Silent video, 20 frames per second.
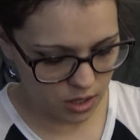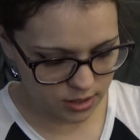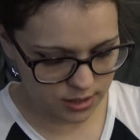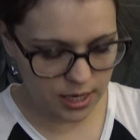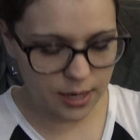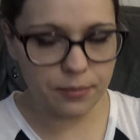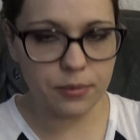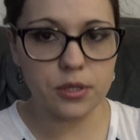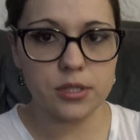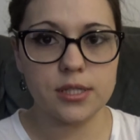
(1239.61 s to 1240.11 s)

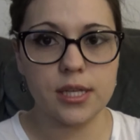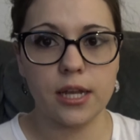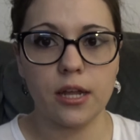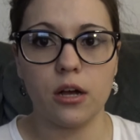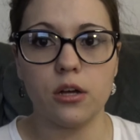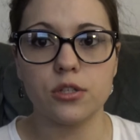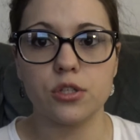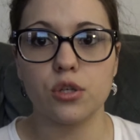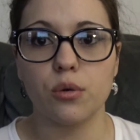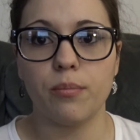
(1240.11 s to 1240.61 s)
diapers that I
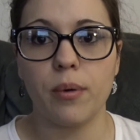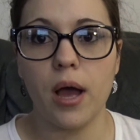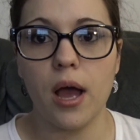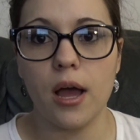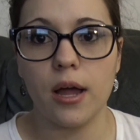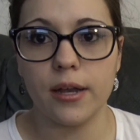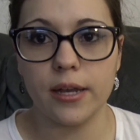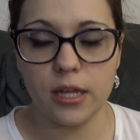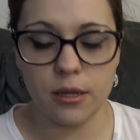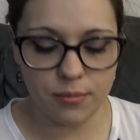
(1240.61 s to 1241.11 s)
also
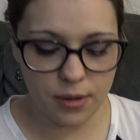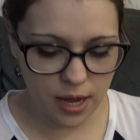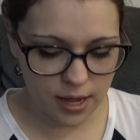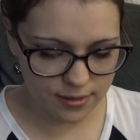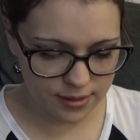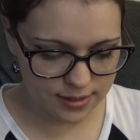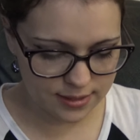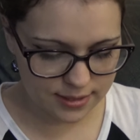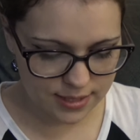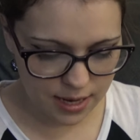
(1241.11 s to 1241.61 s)
bought on eBay
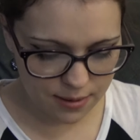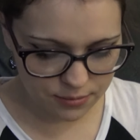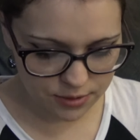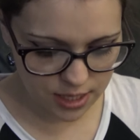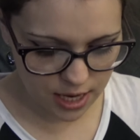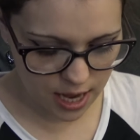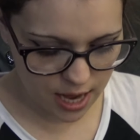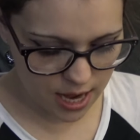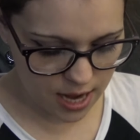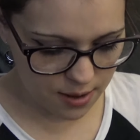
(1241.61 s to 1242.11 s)
at the same
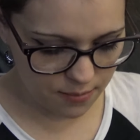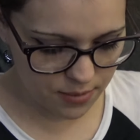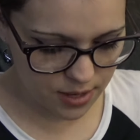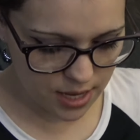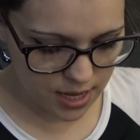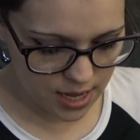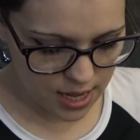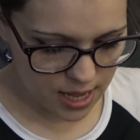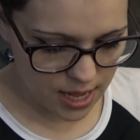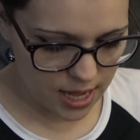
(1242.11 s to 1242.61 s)
time
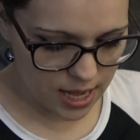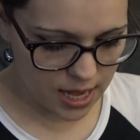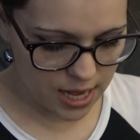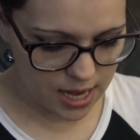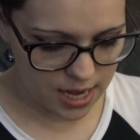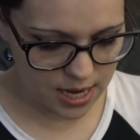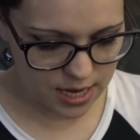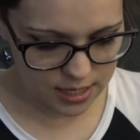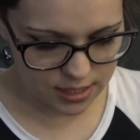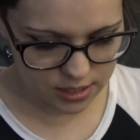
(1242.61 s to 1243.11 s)

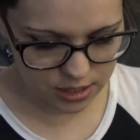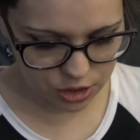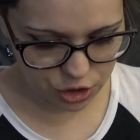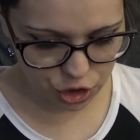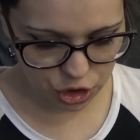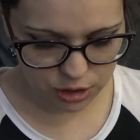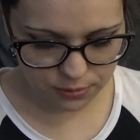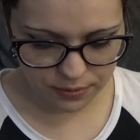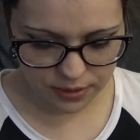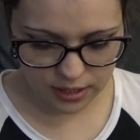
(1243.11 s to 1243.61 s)
and
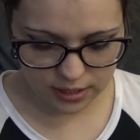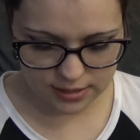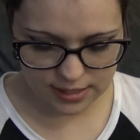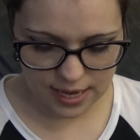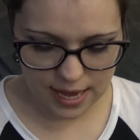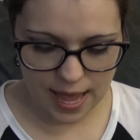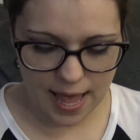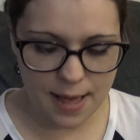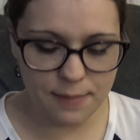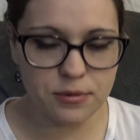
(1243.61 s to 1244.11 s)
just because
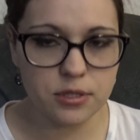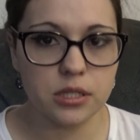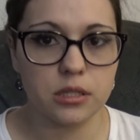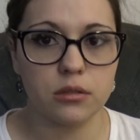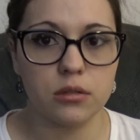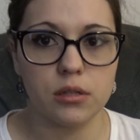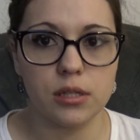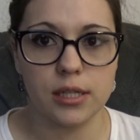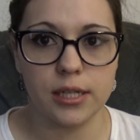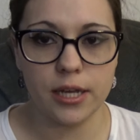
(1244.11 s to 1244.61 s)
I
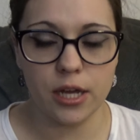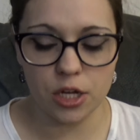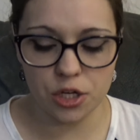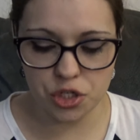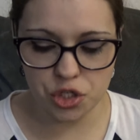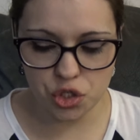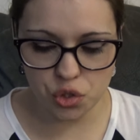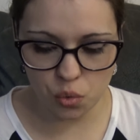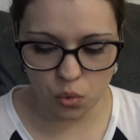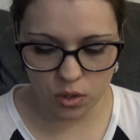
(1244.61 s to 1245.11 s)
absolutely
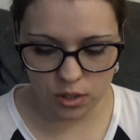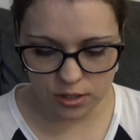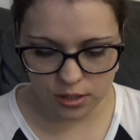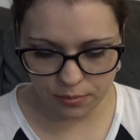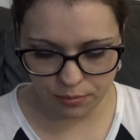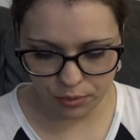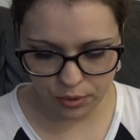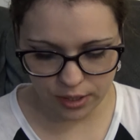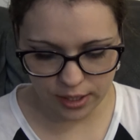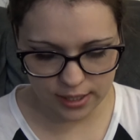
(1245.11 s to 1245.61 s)
adored
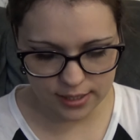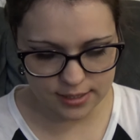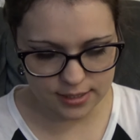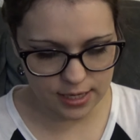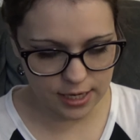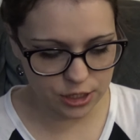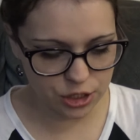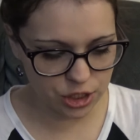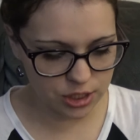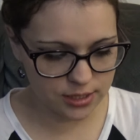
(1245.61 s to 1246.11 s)
the prints
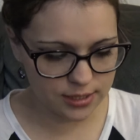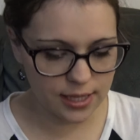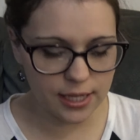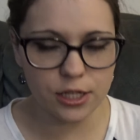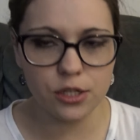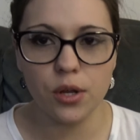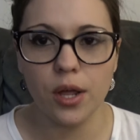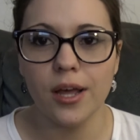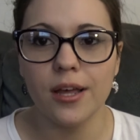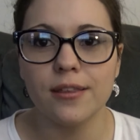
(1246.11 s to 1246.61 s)
and I just
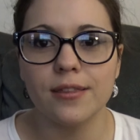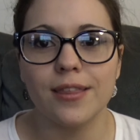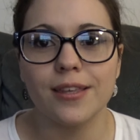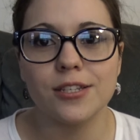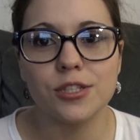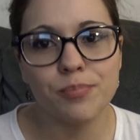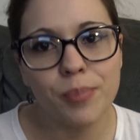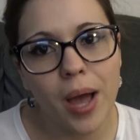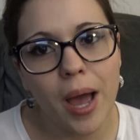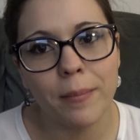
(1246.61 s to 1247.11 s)
they they
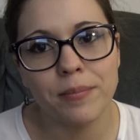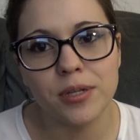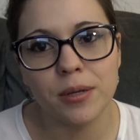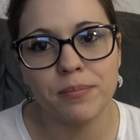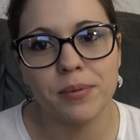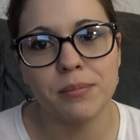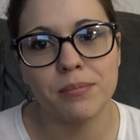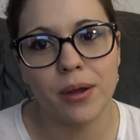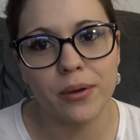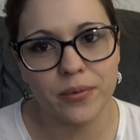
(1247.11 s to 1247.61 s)
popped
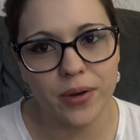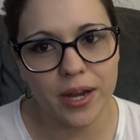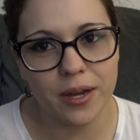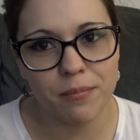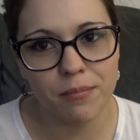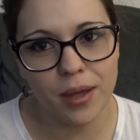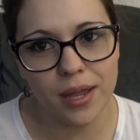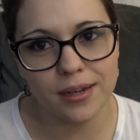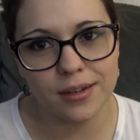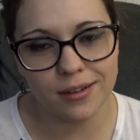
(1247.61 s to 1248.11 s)
up in my
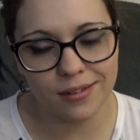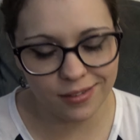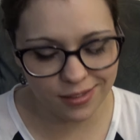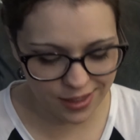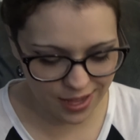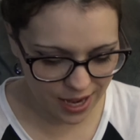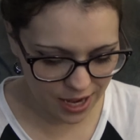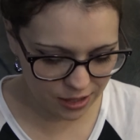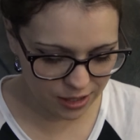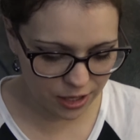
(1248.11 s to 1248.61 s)
recommended
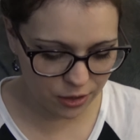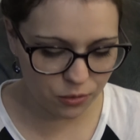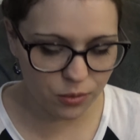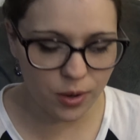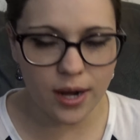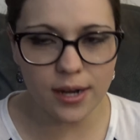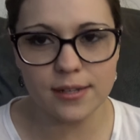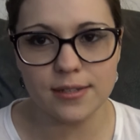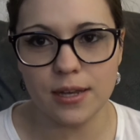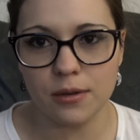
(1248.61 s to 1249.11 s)
thing like
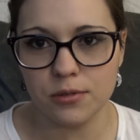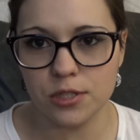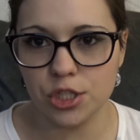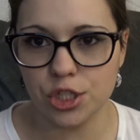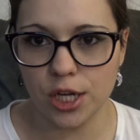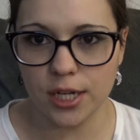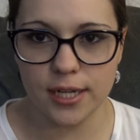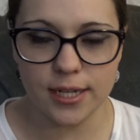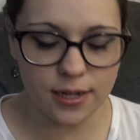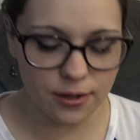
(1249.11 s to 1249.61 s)
right as I was
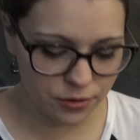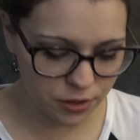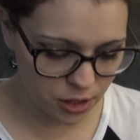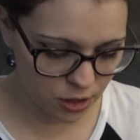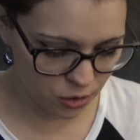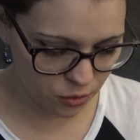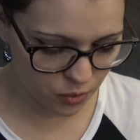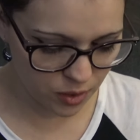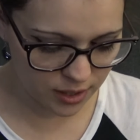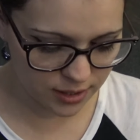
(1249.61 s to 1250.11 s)
checking out the
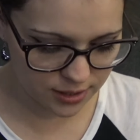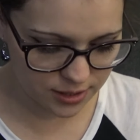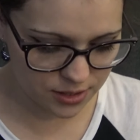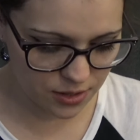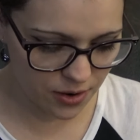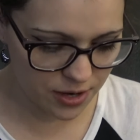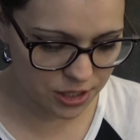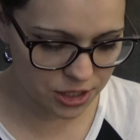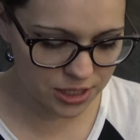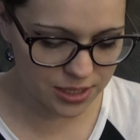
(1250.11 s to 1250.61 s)
other ones
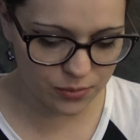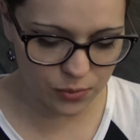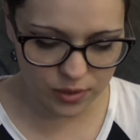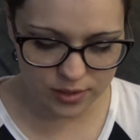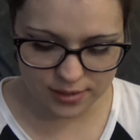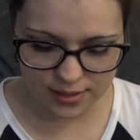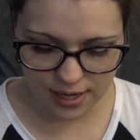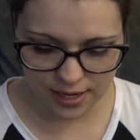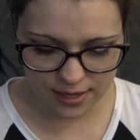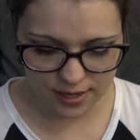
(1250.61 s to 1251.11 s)
so I just
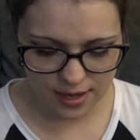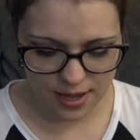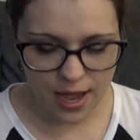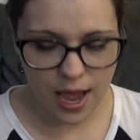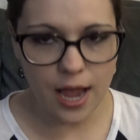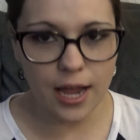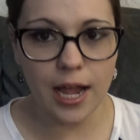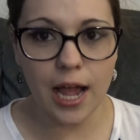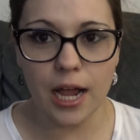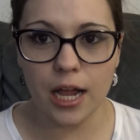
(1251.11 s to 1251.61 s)
was like
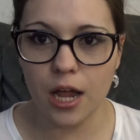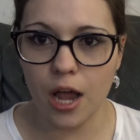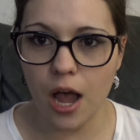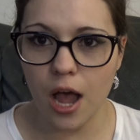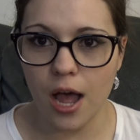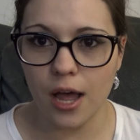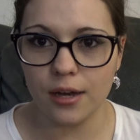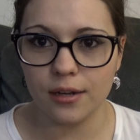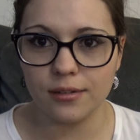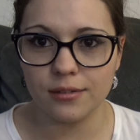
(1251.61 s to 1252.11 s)
I got
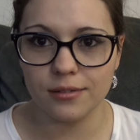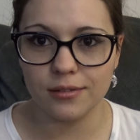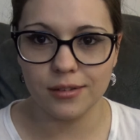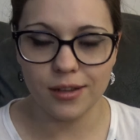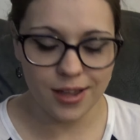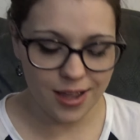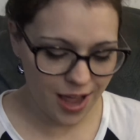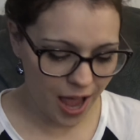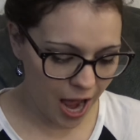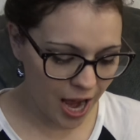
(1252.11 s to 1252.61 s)
caught
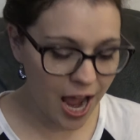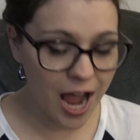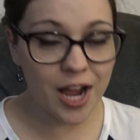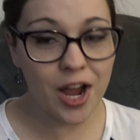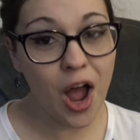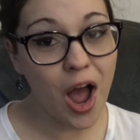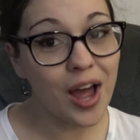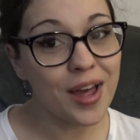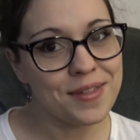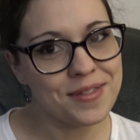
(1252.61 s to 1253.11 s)
I got
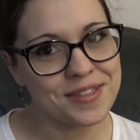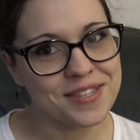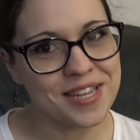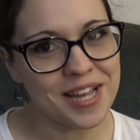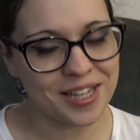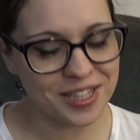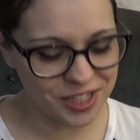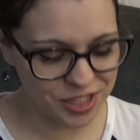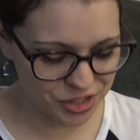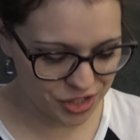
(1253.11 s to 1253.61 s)
caught in the
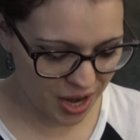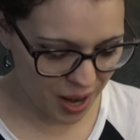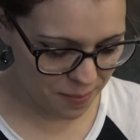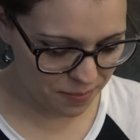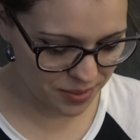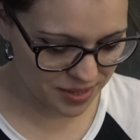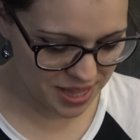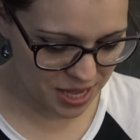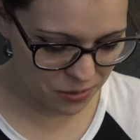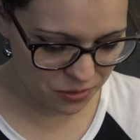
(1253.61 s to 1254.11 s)
selling trap,
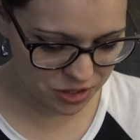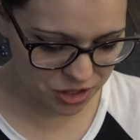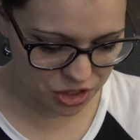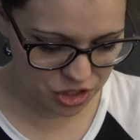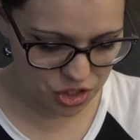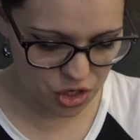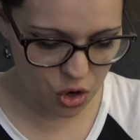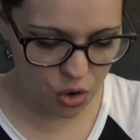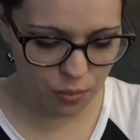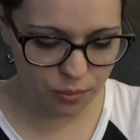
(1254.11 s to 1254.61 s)
but they were
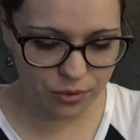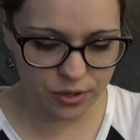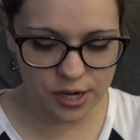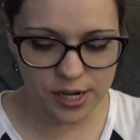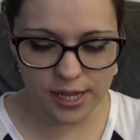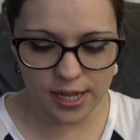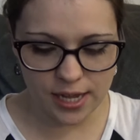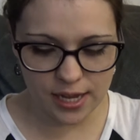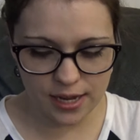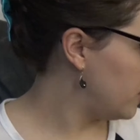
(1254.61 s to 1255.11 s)
so
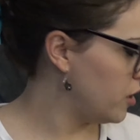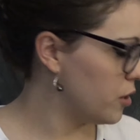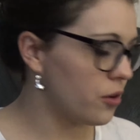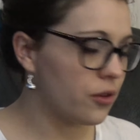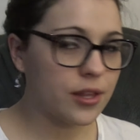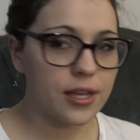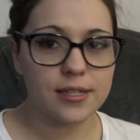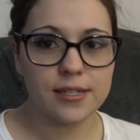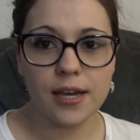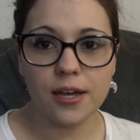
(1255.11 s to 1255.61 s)
pretty. You
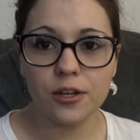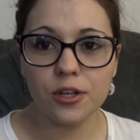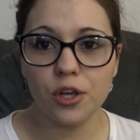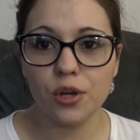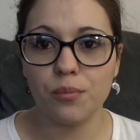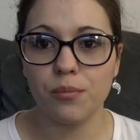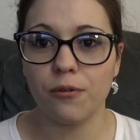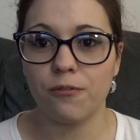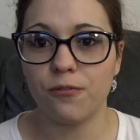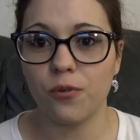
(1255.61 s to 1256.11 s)
know, they tell
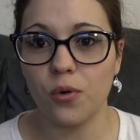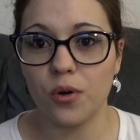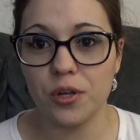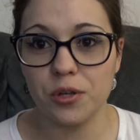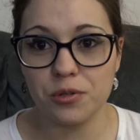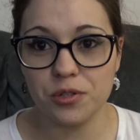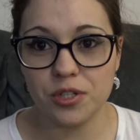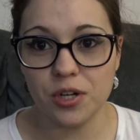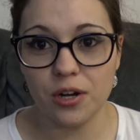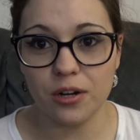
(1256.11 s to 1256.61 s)
you before
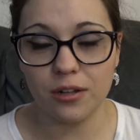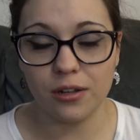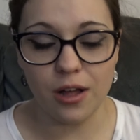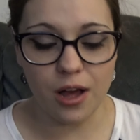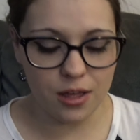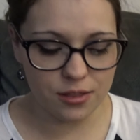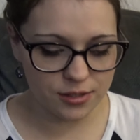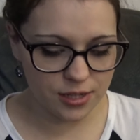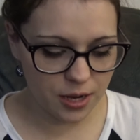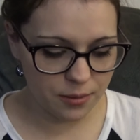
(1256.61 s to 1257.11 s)
you start
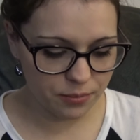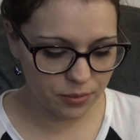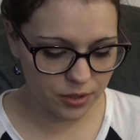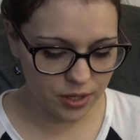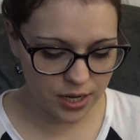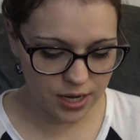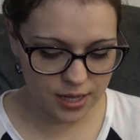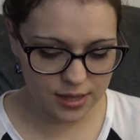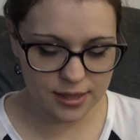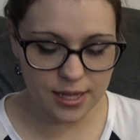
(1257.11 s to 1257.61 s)
cloth
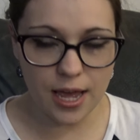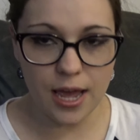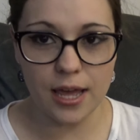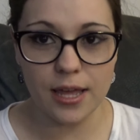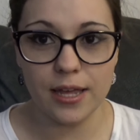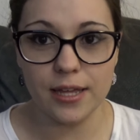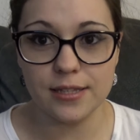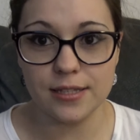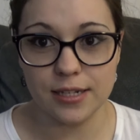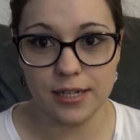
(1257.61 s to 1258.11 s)
diapering
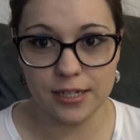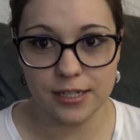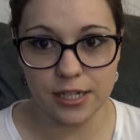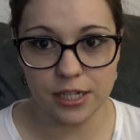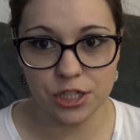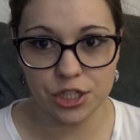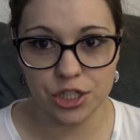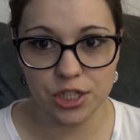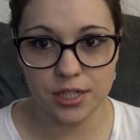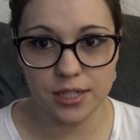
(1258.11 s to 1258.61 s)
that it's an
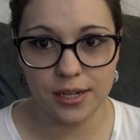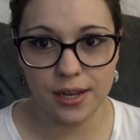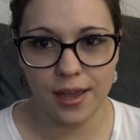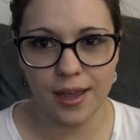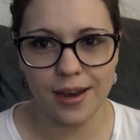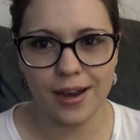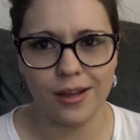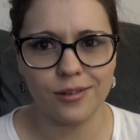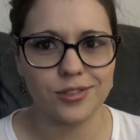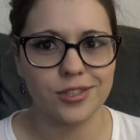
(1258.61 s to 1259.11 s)
addiction,
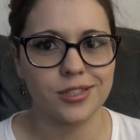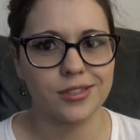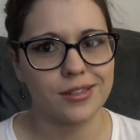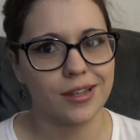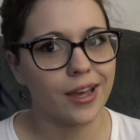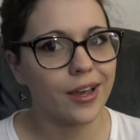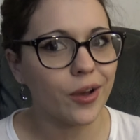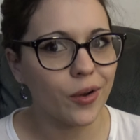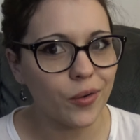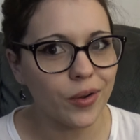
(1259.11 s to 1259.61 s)
and I was just
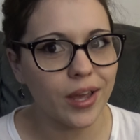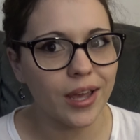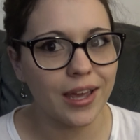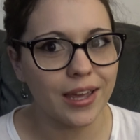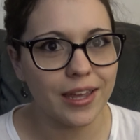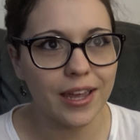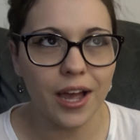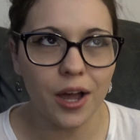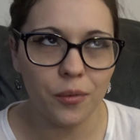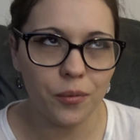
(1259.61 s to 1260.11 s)
like,
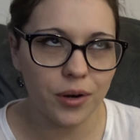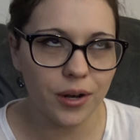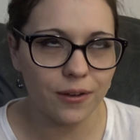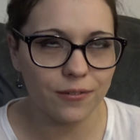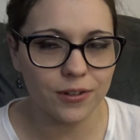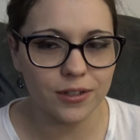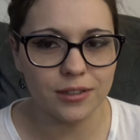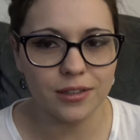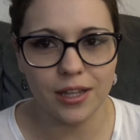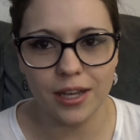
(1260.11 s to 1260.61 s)
okay, yeah,
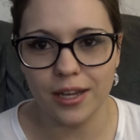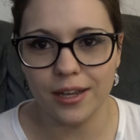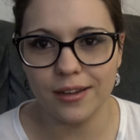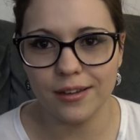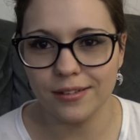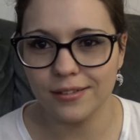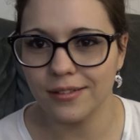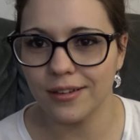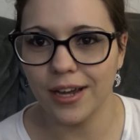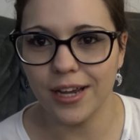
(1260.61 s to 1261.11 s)
whatever, and like,
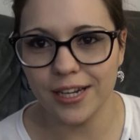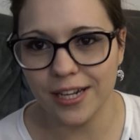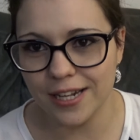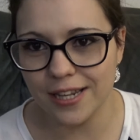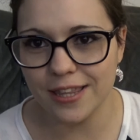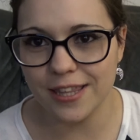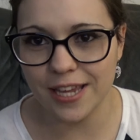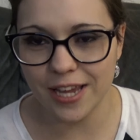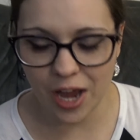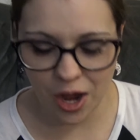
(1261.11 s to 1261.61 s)
I
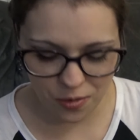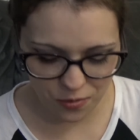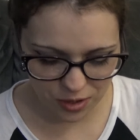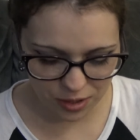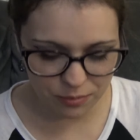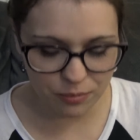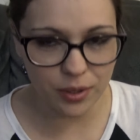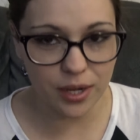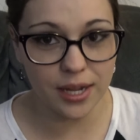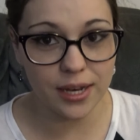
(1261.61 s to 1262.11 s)
didn't think I
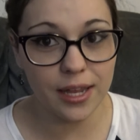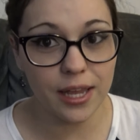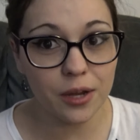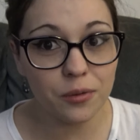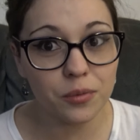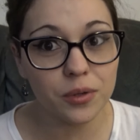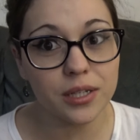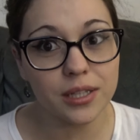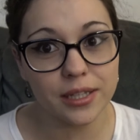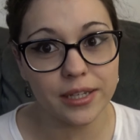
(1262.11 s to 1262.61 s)
would, but
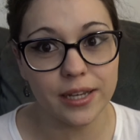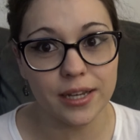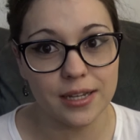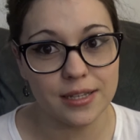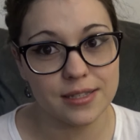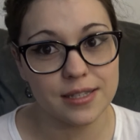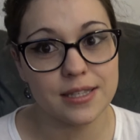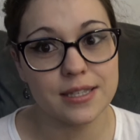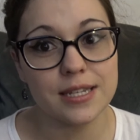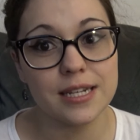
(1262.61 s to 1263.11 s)
it really
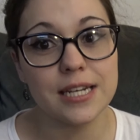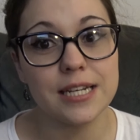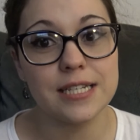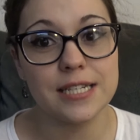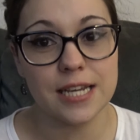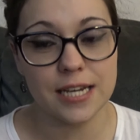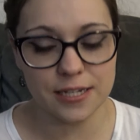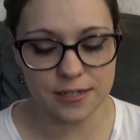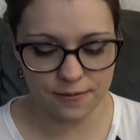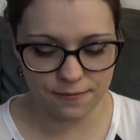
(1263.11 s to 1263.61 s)
is. It's an
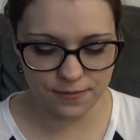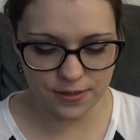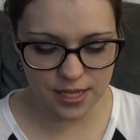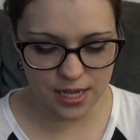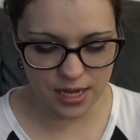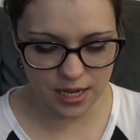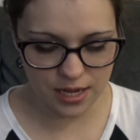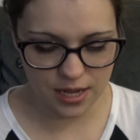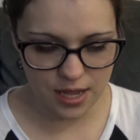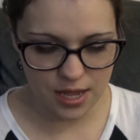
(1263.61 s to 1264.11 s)
addictive
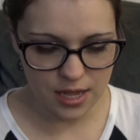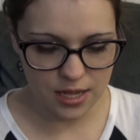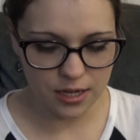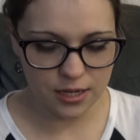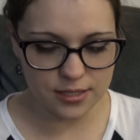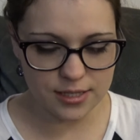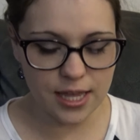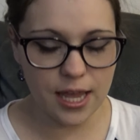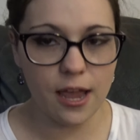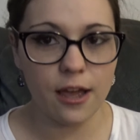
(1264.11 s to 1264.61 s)
thing
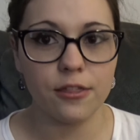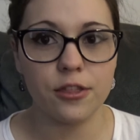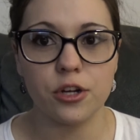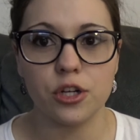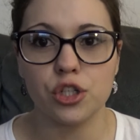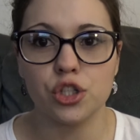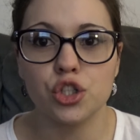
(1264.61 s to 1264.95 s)
because they have there are